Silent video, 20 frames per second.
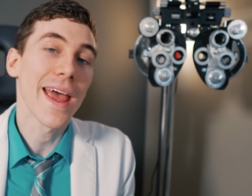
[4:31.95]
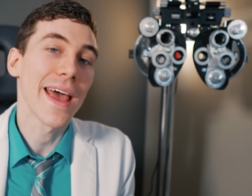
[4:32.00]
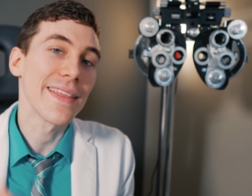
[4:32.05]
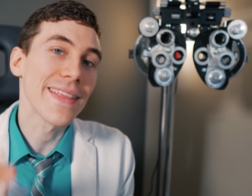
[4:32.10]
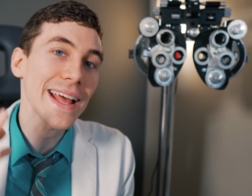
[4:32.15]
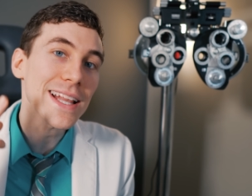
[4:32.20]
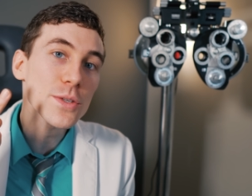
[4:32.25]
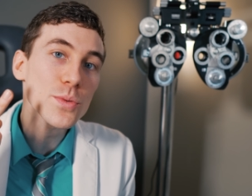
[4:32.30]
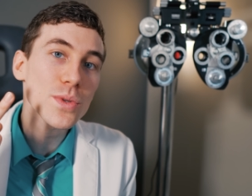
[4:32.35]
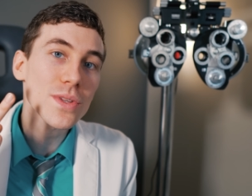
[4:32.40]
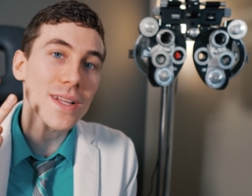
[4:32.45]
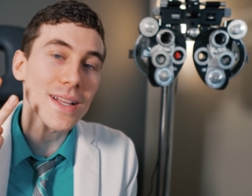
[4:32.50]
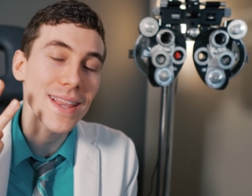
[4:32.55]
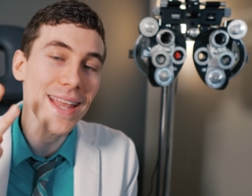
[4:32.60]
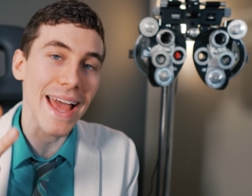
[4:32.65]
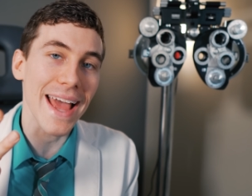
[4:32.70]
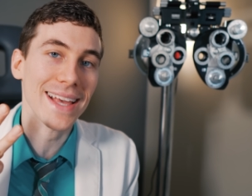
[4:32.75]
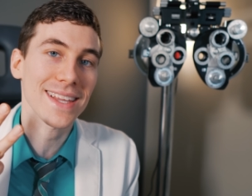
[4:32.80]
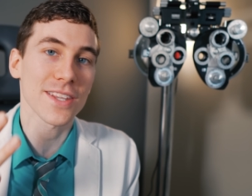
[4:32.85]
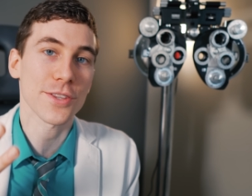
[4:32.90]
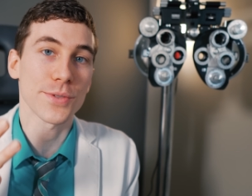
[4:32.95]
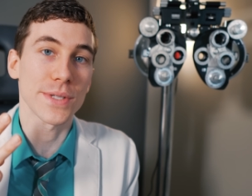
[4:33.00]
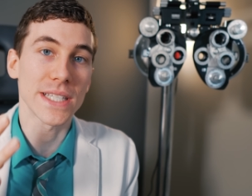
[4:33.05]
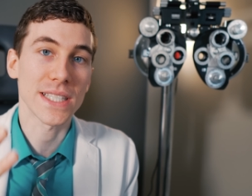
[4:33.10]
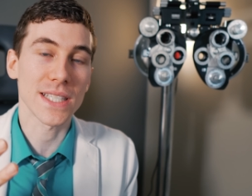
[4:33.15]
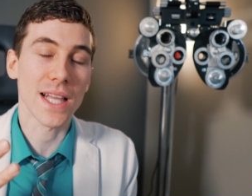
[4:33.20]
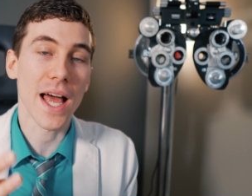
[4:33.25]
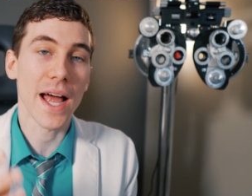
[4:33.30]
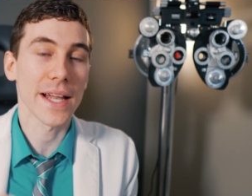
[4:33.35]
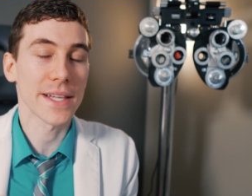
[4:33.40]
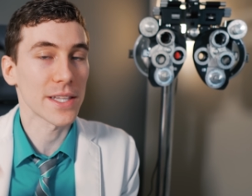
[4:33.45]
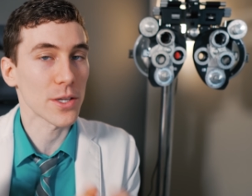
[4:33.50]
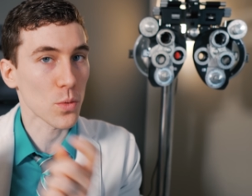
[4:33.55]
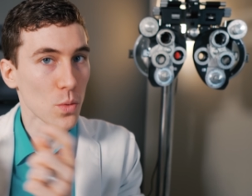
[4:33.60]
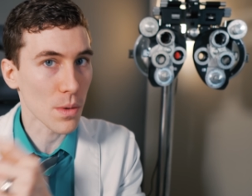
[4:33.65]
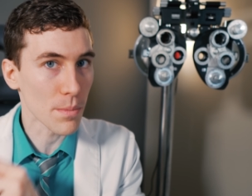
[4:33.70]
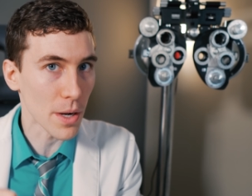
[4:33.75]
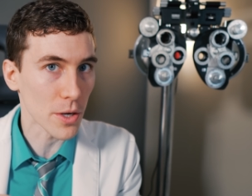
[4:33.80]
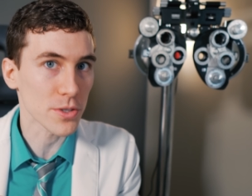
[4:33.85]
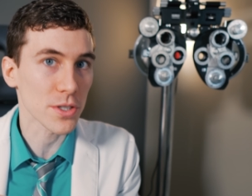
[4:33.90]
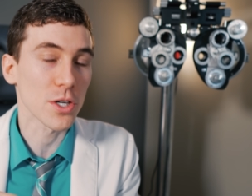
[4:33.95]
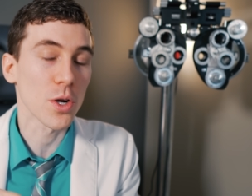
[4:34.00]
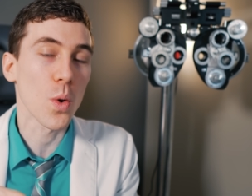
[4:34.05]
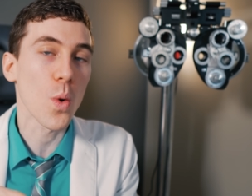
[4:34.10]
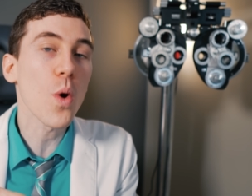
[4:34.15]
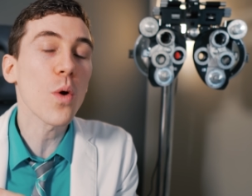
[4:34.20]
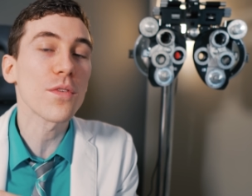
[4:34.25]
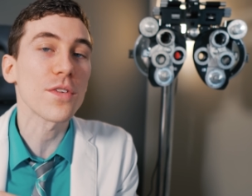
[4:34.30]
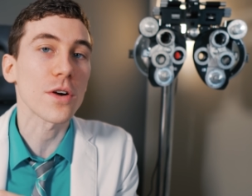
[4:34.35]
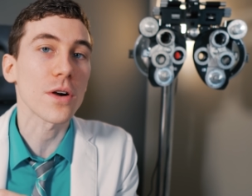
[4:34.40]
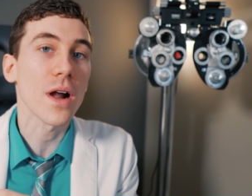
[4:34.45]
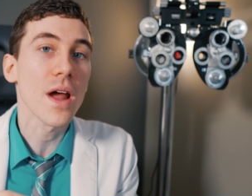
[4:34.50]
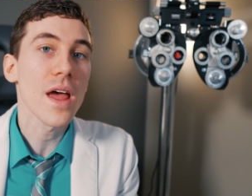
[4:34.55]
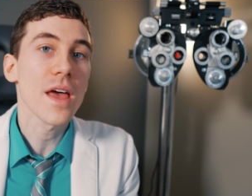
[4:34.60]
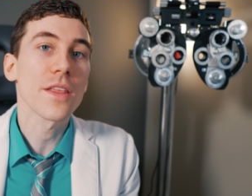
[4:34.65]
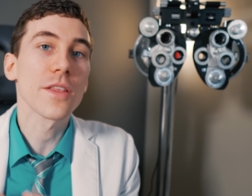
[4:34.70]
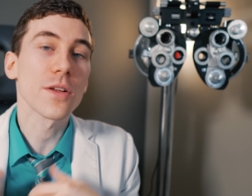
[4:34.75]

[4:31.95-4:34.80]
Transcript: And that's where the last three slides that we're about to go over,